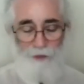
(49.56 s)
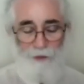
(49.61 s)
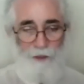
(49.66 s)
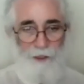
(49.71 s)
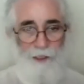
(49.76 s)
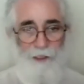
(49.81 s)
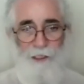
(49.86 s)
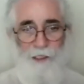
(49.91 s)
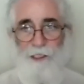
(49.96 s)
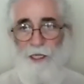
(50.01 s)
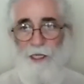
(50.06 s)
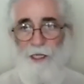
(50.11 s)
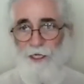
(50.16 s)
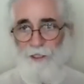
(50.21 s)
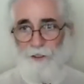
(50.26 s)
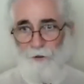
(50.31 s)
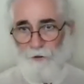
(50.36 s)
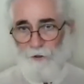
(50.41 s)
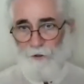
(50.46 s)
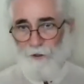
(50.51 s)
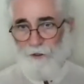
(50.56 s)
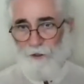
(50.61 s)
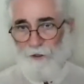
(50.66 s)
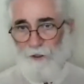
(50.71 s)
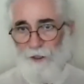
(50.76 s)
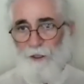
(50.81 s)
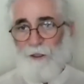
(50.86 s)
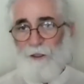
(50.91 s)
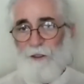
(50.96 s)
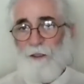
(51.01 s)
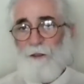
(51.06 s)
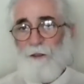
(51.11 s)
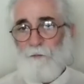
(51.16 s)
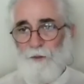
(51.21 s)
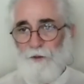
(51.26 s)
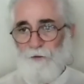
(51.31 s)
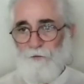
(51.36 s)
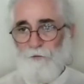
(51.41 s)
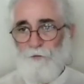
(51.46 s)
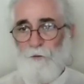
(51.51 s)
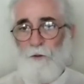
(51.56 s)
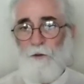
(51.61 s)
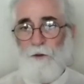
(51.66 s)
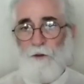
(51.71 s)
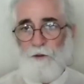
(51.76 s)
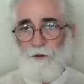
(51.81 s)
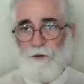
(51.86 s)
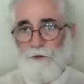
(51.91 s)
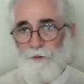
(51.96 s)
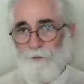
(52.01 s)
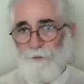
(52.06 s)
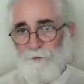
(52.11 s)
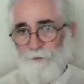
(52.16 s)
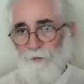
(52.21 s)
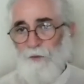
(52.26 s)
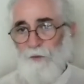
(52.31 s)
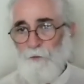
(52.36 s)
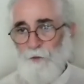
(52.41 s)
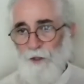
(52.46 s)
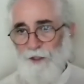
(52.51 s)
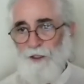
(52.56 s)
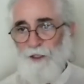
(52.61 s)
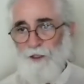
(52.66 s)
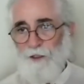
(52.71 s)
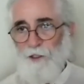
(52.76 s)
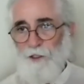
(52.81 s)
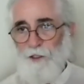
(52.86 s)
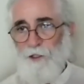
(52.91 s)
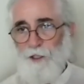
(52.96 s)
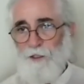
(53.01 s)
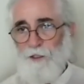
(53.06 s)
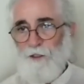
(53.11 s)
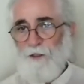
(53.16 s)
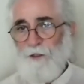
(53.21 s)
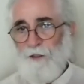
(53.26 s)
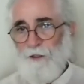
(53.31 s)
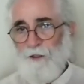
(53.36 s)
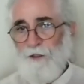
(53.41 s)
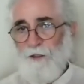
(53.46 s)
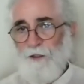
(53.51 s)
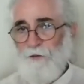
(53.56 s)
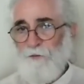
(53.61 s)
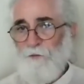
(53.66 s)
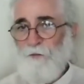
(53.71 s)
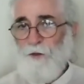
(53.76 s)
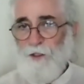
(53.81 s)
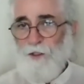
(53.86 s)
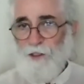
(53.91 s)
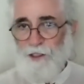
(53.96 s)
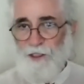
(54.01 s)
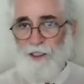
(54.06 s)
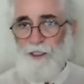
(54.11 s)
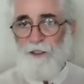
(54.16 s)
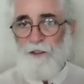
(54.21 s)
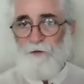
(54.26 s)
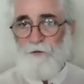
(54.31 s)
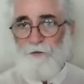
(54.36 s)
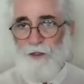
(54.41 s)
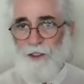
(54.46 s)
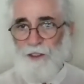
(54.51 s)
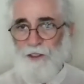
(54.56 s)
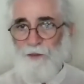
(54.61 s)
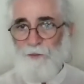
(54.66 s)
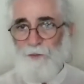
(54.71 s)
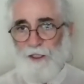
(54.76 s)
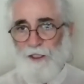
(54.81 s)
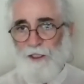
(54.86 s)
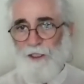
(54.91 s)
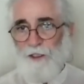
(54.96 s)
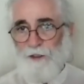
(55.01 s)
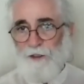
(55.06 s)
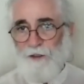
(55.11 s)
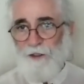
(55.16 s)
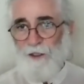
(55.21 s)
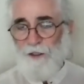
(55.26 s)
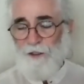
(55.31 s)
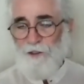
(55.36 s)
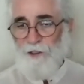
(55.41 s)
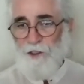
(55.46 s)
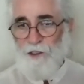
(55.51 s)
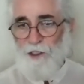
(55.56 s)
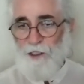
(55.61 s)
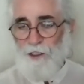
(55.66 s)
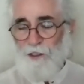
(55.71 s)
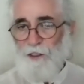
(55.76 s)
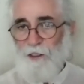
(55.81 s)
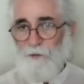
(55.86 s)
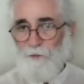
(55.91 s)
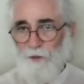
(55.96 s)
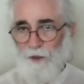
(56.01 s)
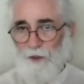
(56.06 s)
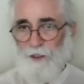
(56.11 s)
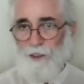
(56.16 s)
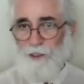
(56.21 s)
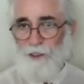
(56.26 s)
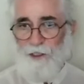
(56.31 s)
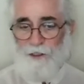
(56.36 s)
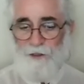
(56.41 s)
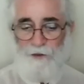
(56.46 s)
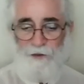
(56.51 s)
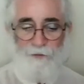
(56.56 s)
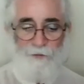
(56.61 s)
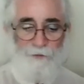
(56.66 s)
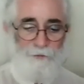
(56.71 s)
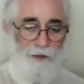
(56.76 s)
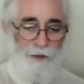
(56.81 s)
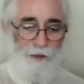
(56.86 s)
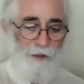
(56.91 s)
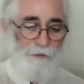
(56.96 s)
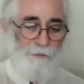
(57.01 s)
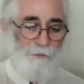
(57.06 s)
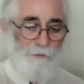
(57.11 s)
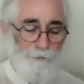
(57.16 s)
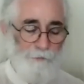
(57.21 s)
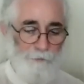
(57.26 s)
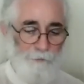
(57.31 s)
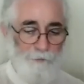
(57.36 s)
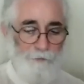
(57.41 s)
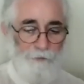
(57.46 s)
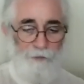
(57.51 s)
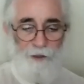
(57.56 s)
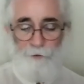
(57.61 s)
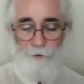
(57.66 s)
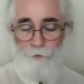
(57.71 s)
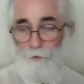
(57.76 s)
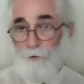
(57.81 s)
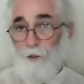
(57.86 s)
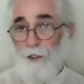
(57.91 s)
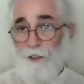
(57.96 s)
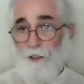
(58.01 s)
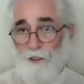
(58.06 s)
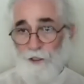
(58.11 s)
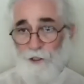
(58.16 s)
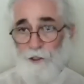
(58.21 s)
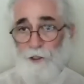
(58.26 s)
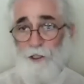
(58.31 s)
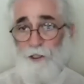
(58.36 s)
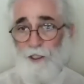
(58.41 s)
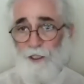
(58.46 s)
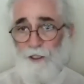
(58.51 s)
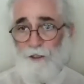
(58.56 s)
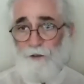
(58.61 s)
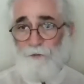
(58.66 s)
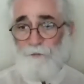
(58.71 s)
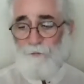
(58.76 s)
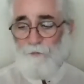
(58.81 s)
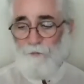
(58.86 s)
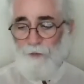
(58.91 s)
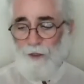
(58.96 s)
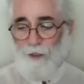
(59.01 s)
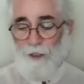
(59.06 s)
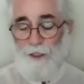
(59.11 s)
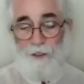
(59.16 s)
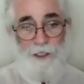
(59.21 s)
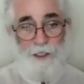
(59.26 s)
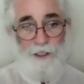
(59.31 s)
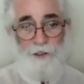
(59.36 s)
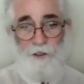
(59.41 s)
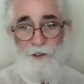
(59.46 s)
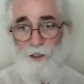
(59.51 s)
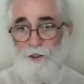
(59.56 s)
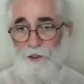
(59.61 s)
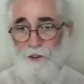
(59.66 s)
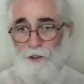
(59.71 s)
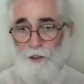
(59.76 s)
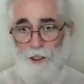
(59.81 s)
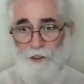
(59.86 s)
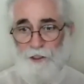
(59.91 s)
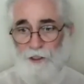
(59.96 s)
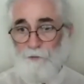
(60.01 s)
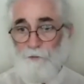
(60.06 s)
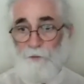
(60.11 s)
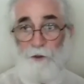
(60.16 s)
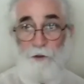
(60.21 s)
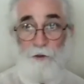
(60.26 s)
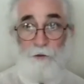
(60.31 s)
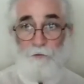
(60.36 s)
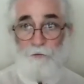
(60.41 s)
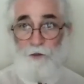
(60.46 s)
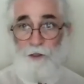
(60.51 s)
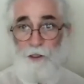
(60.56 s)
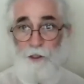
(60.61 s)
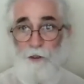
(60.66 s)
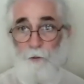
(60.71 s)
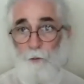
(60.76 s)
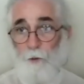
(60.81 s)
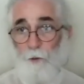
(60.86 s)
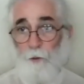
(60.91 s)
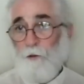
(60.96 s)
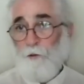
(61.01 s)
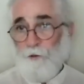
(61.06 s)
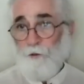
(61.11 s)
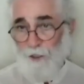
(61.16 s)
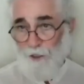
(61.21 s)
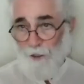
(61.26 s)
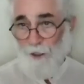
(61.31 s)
It's natural before recognition of the self as being consciousness and bliss. Through conditioning, attention just moves toward the